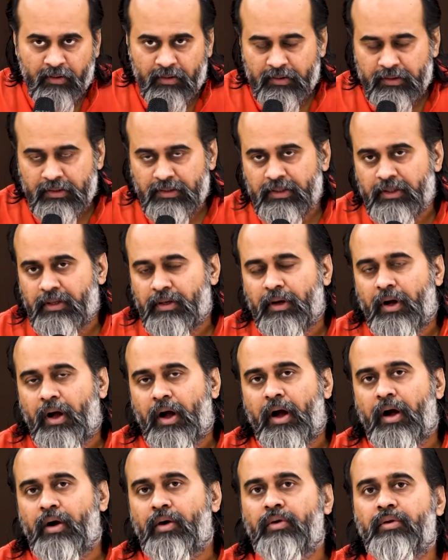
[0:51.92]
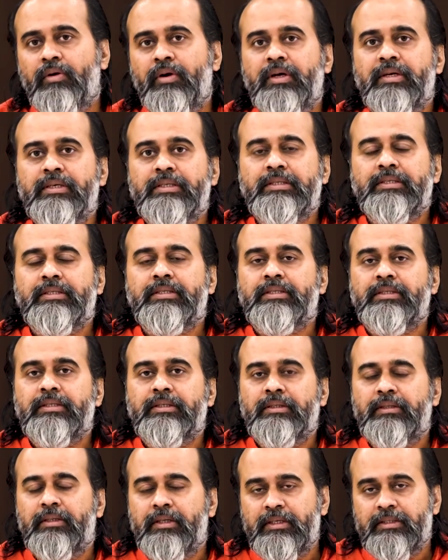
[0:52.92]
See, how does
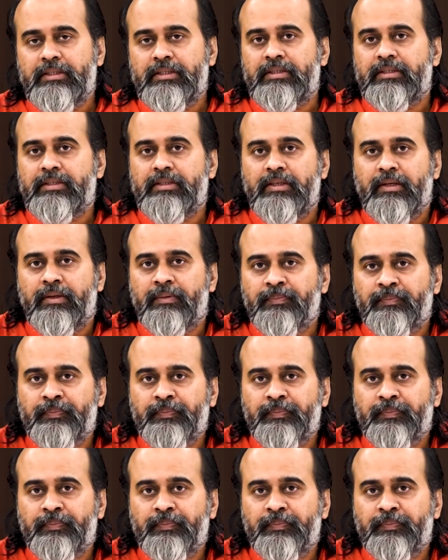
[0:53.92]
this